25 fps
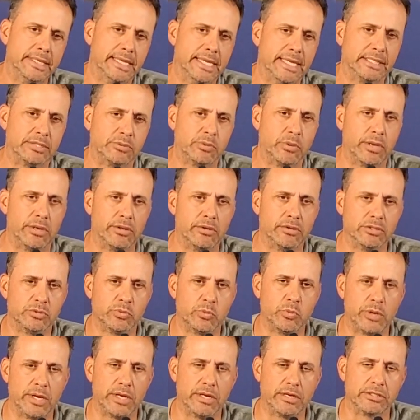It's one of
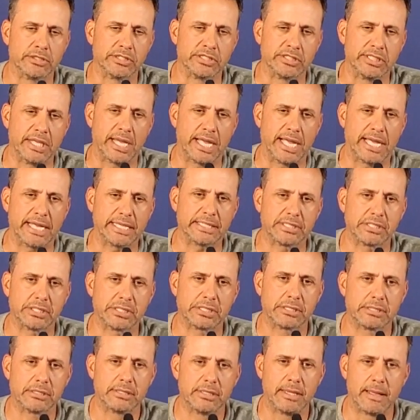those weird
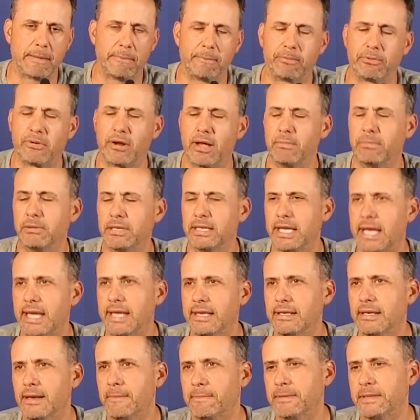stats that probably
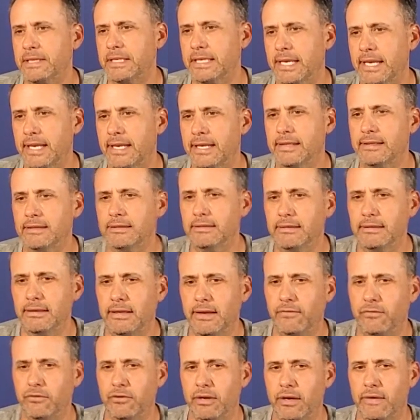end up in the end.
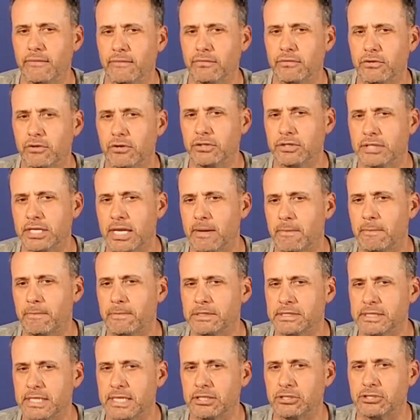If you have good time
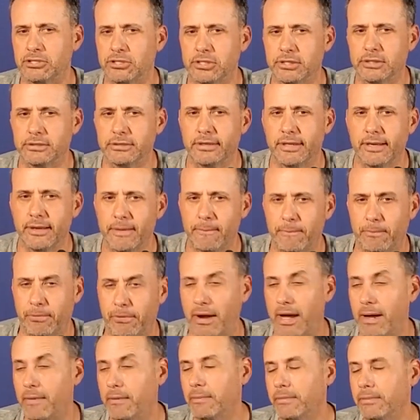possession,
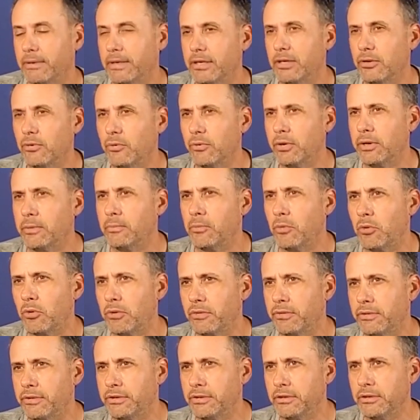probably you win
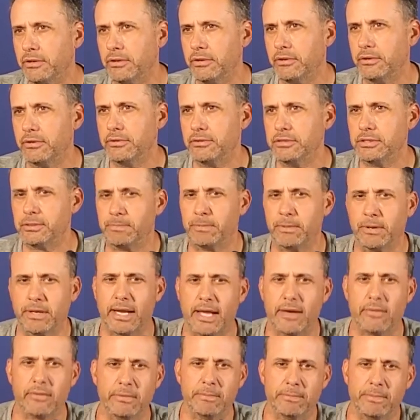more than you lose,
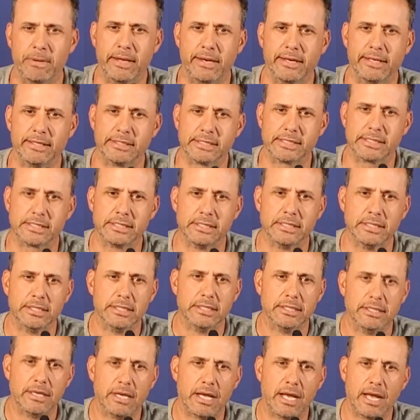but I would bet it's
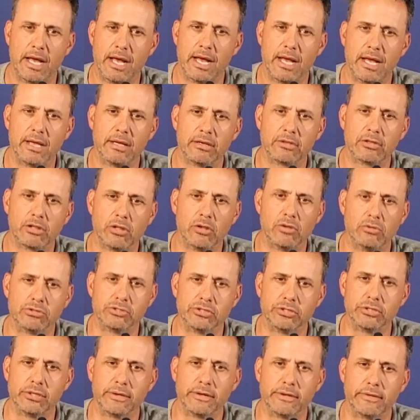
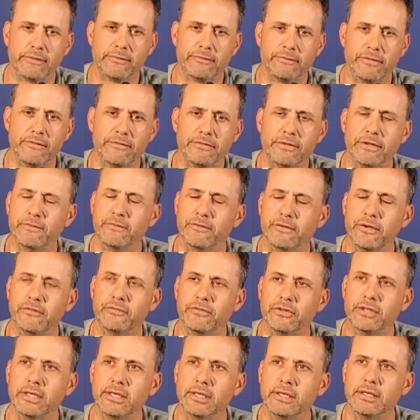closer to
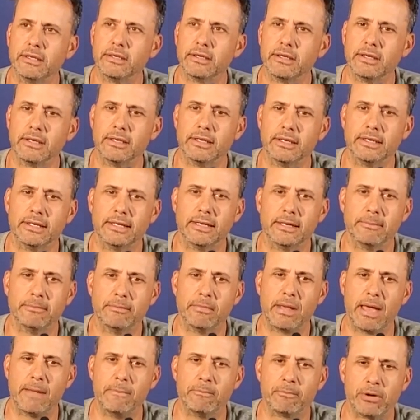50-50
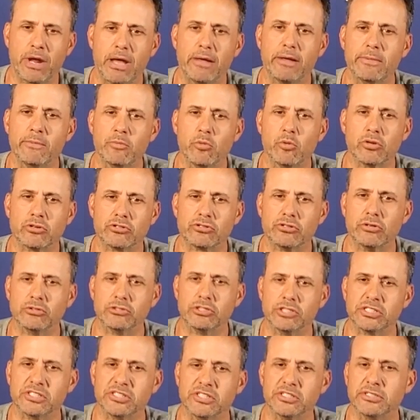and probably more so
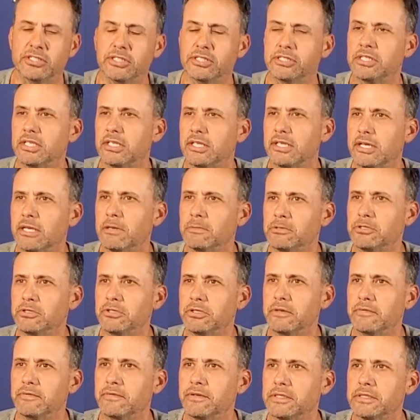just statistically helps
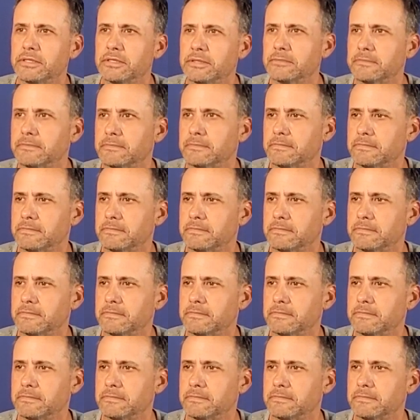your defense.